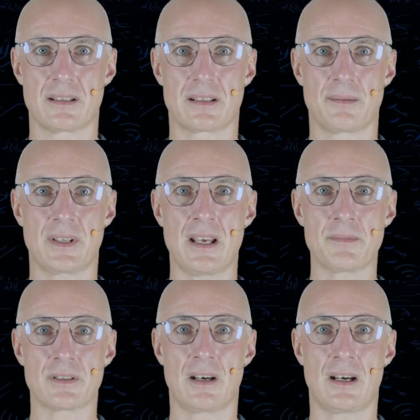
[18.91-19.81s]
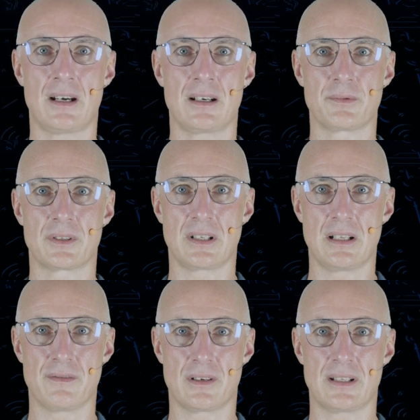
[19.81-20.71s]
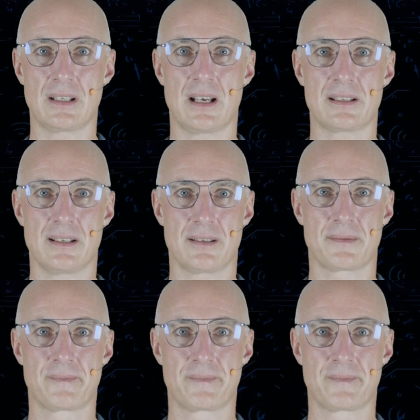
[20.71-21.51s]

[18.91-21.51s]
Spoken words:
and sometimes hardware delivered as is.